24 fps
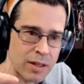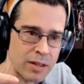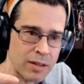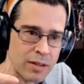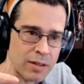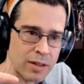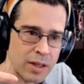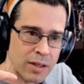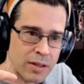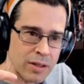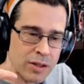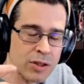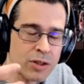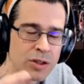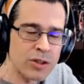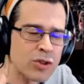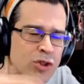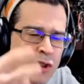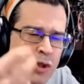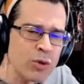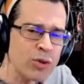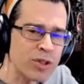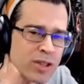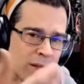you
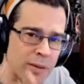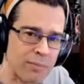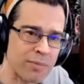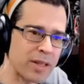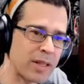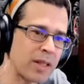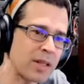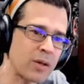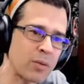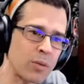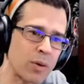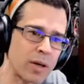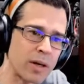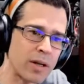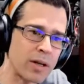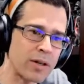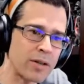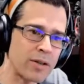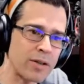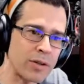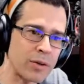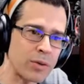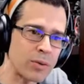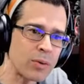do something that you wanted to
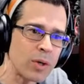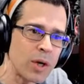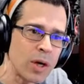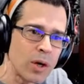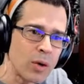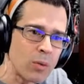do